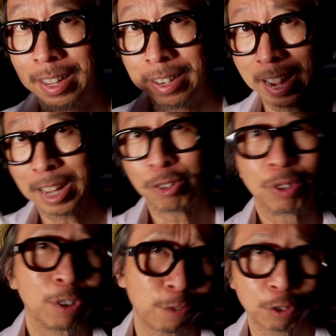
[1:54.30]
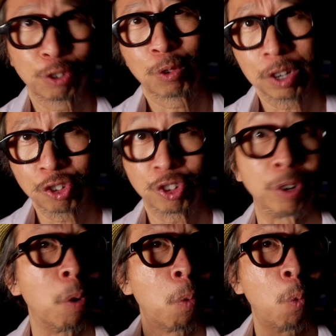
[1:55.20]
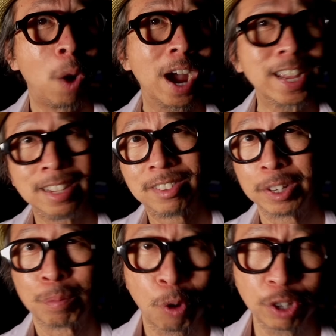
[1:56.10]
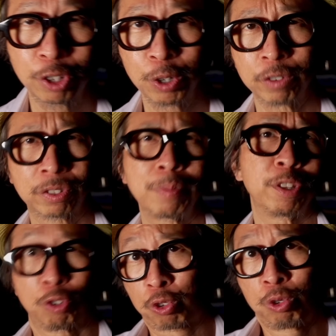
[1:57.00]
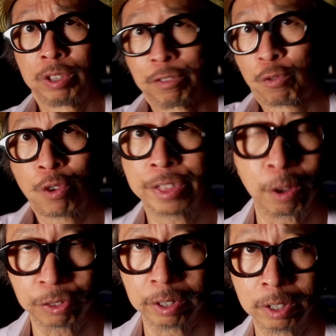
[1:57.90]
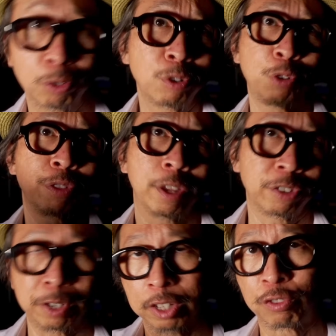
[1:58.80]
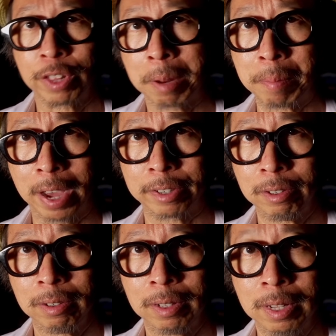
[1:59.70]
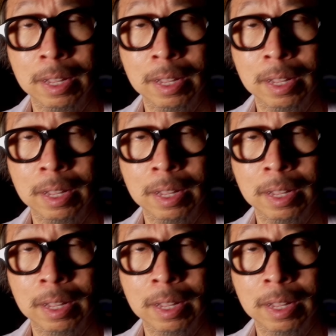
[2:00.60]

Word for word: In answering the first question, why is it important to know if something is truly 4,000 nits or 2,000 nits for that matter?